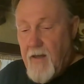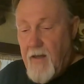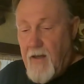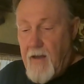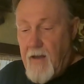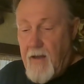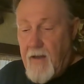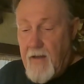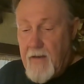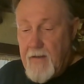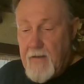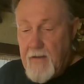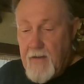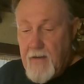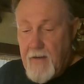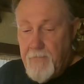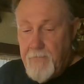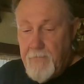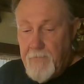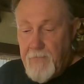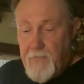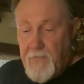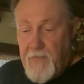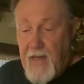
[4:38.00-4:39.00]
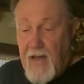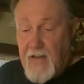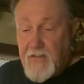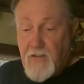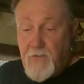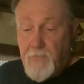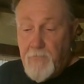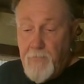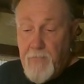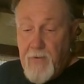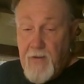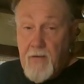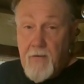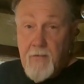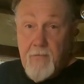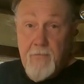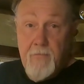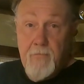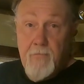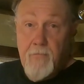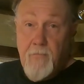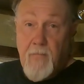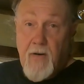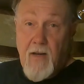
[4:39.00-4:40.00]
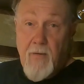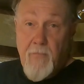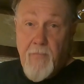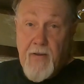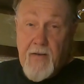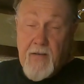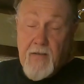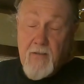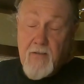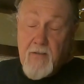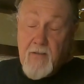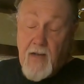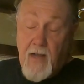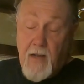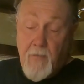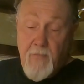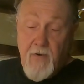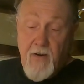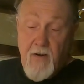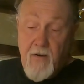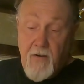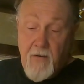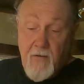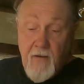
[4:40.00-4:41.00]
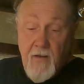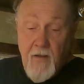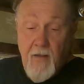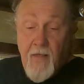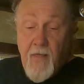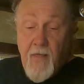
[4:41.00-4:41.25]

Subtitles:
And that's been my biggest nightmare.